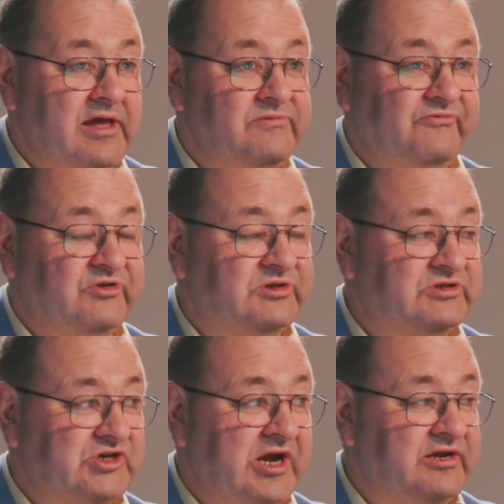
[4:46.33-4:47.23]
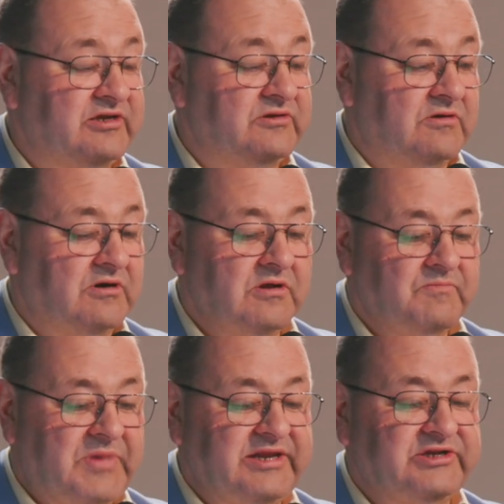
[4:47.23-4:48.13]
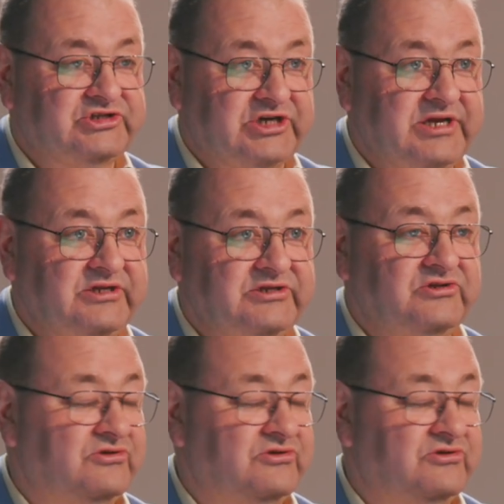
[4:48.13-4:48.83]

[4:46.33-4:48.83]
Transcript: infiltrated or penetrated